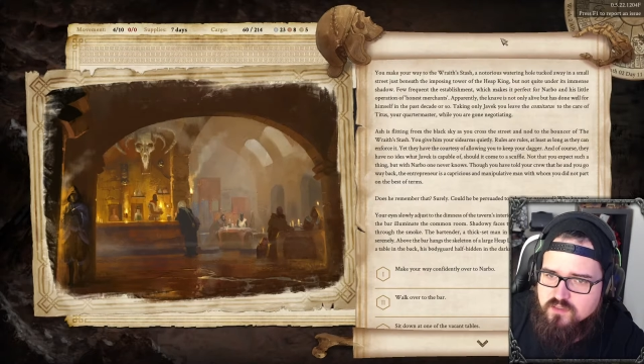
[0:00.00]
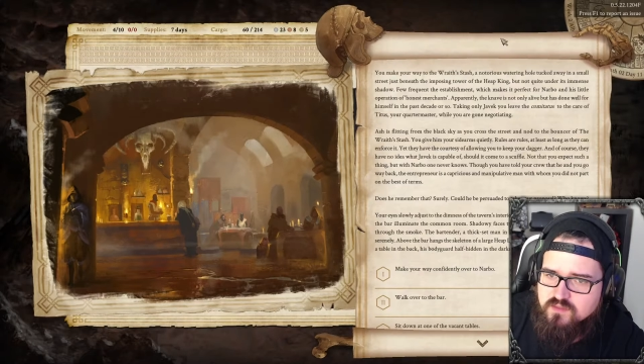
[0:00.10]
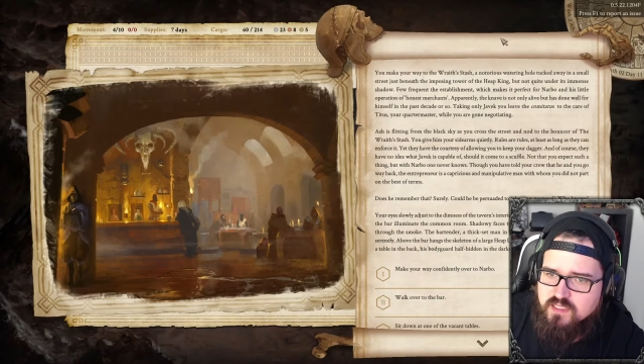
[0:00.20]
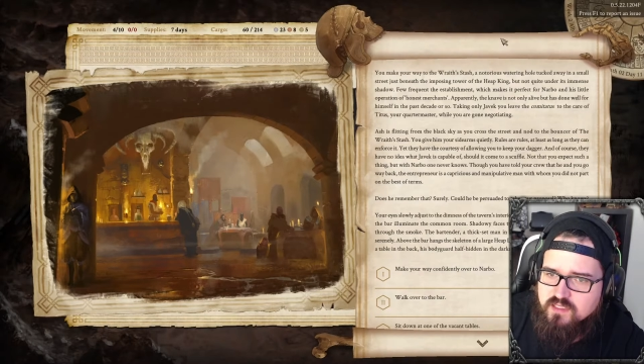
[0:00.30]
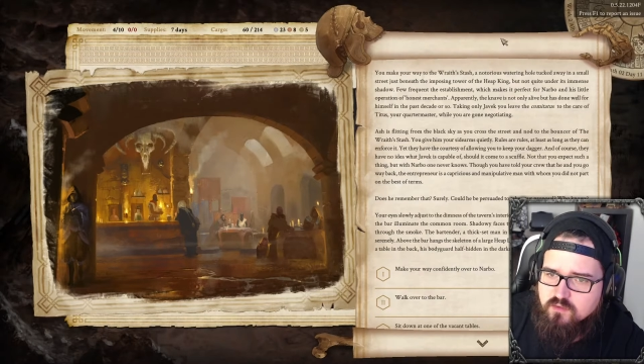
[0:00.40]

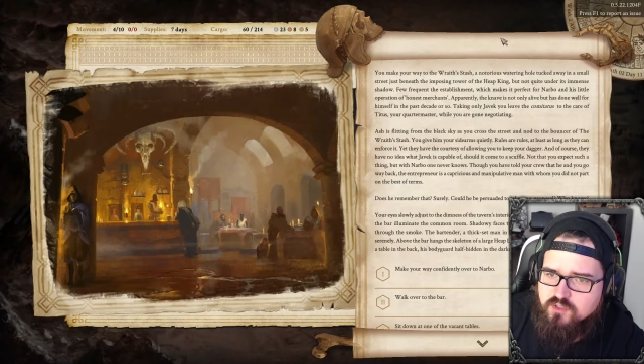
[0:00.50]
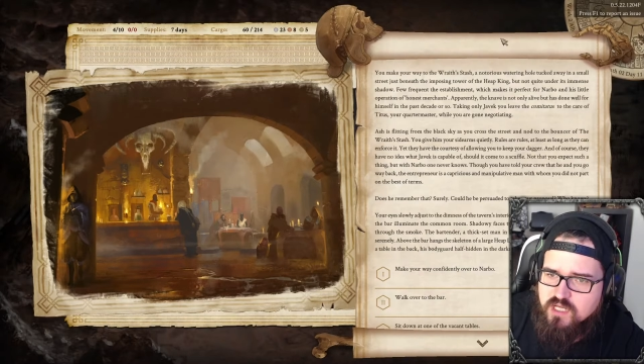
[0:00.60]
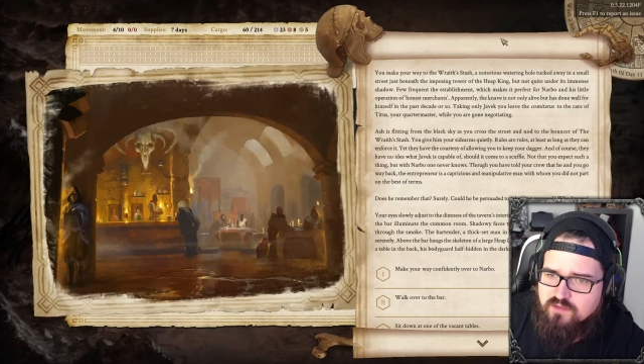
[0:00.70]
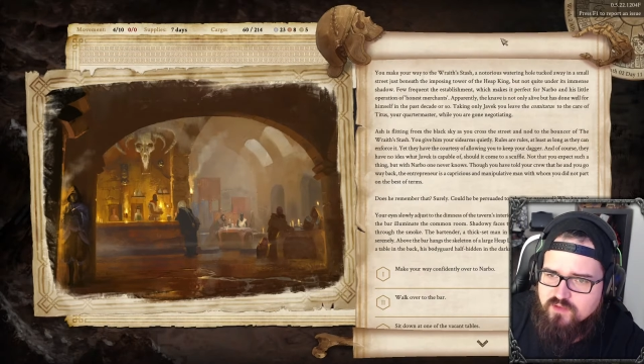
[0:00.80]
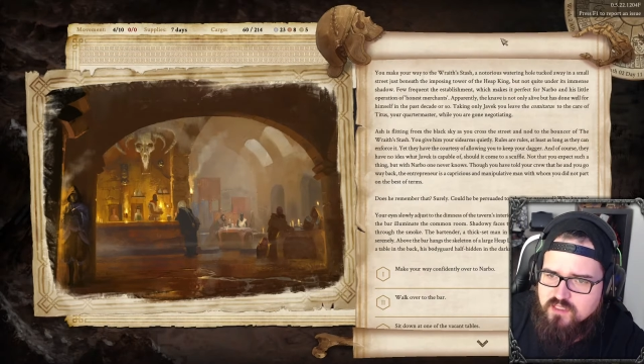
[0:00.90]
Taking knowledge
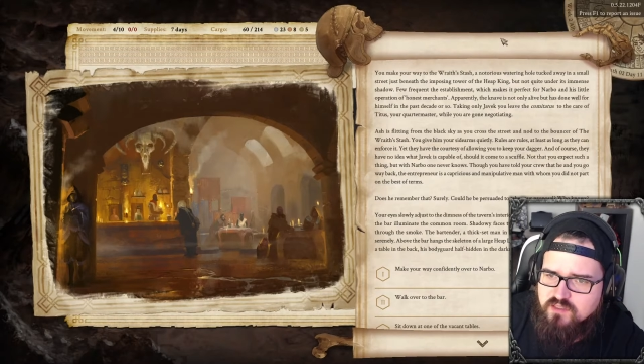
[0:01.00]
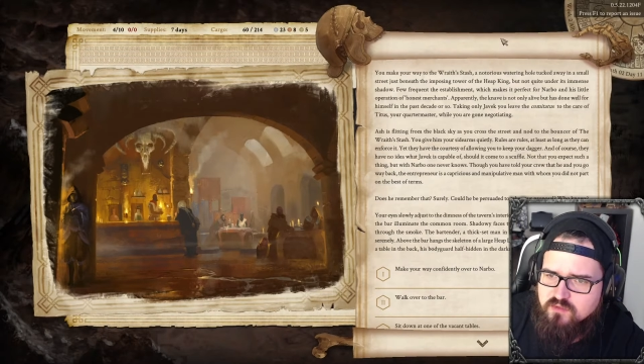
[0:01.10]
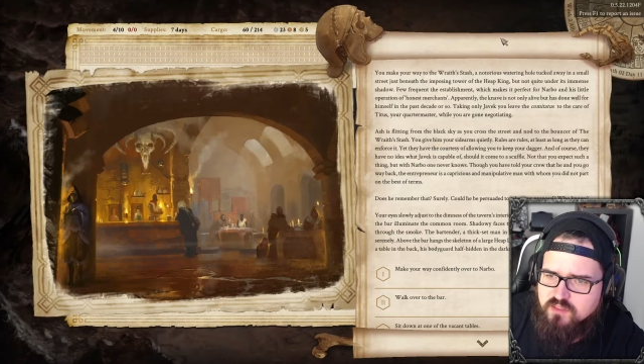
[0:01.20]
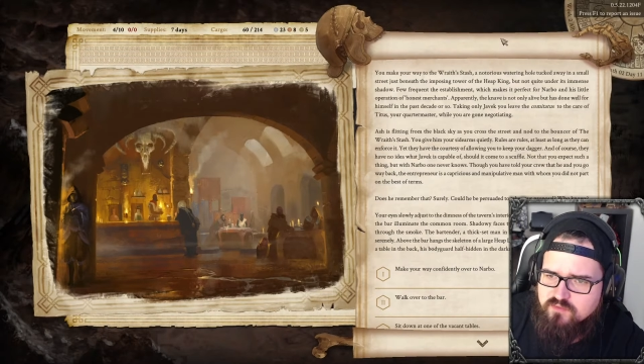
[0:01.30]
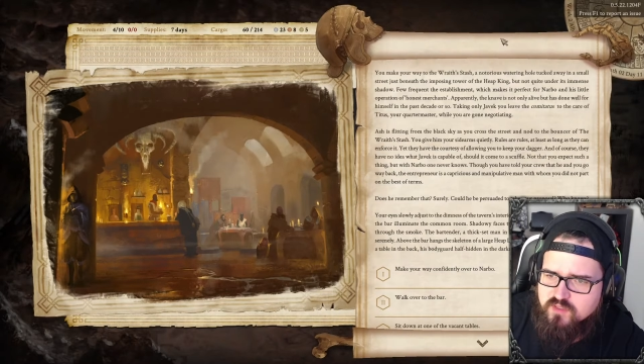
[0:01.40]
Javik, you'll
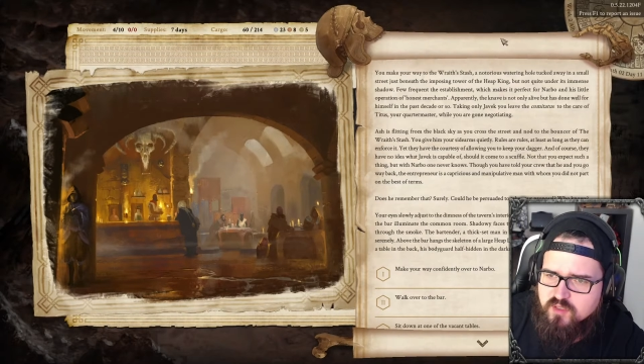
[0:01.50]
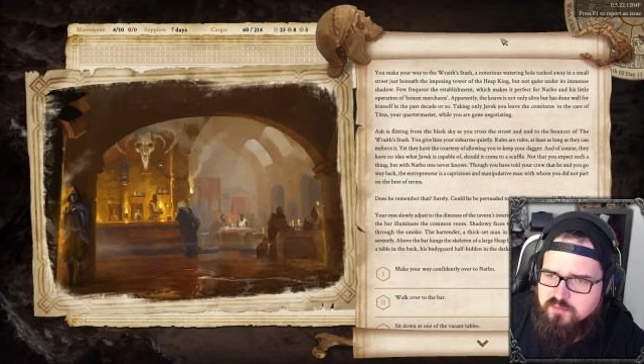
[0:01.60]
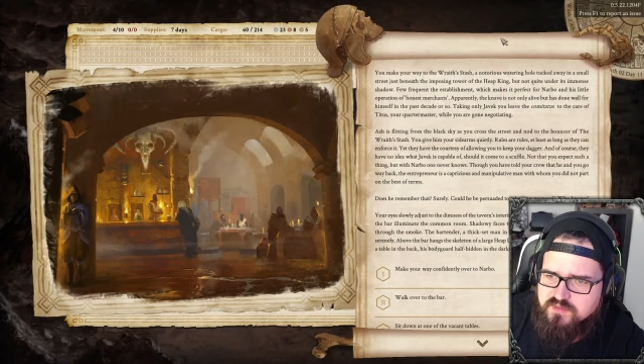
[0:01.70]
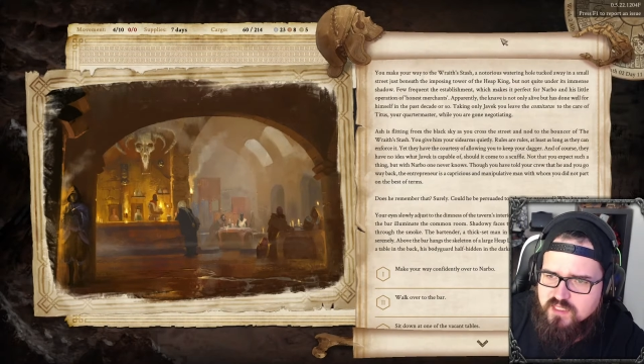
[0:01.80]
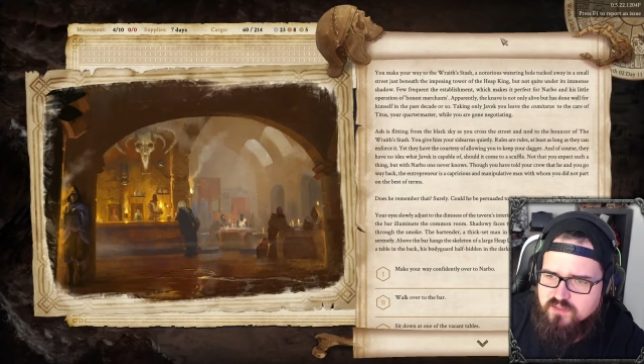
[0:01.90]
leave the
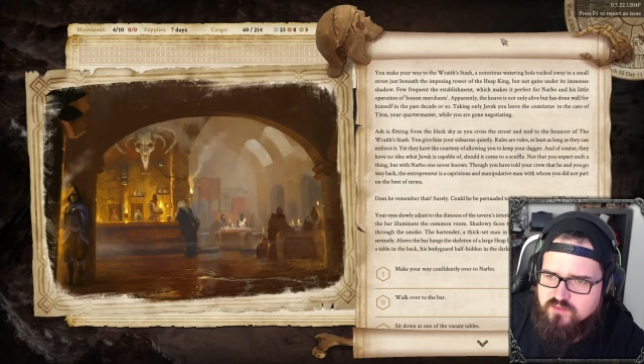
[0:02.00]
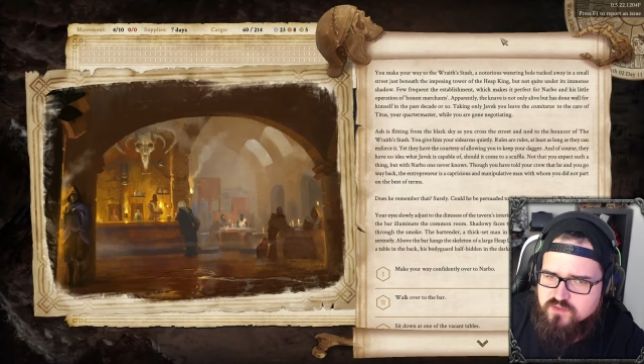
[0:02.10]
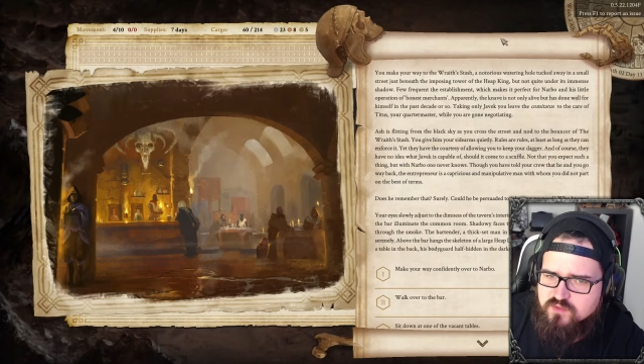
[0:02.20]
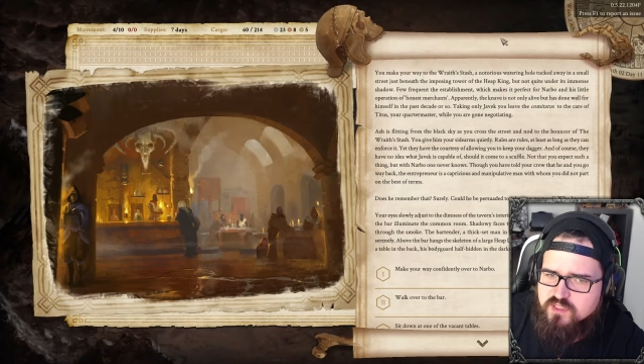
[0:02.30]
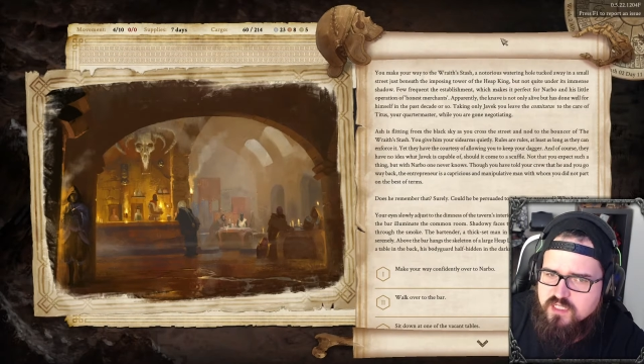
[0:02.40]
comitatus in the